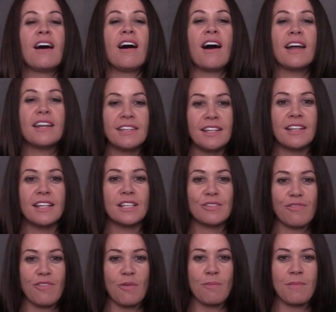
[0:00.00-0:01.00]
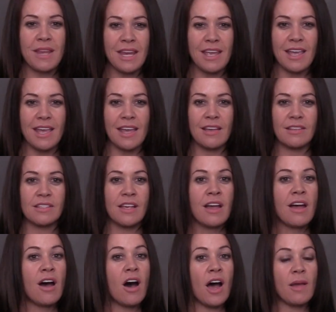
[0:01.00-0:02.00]
I did this for many years.
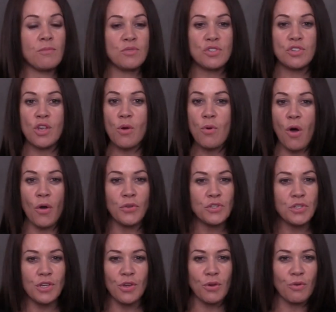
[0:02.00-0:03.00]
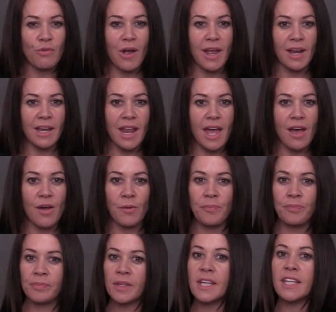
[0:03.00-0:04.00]
I'm so onto you right
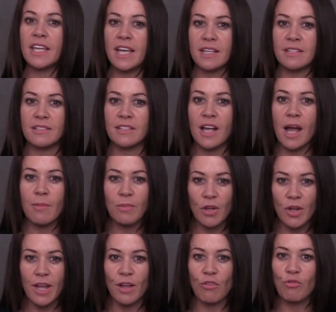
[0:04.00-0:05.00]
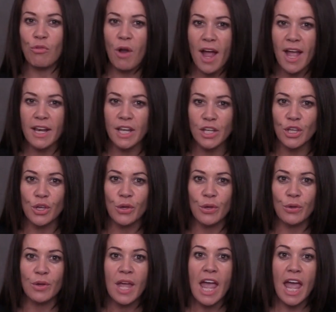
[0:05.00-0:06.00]
now. Yes, I'm looking right at
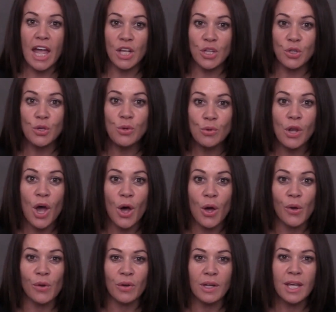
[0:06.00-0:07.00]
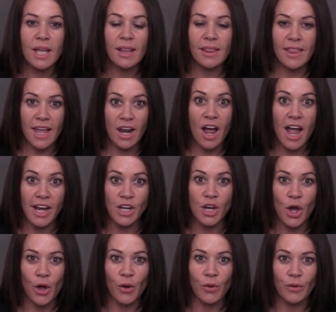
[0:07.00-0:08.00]
you, and you know that I
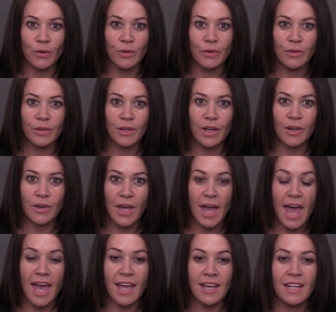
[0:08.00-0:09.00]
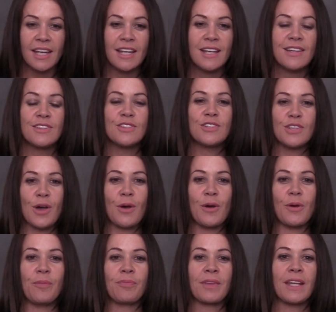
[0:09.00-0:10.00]
know, okay?
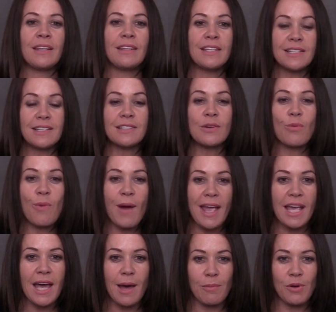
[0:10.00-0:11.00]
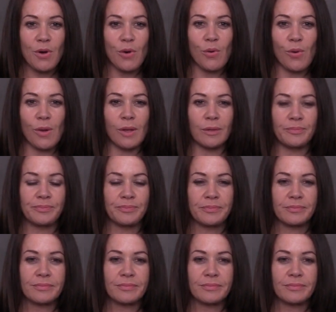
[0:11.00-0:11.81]
So this is a wake-up call.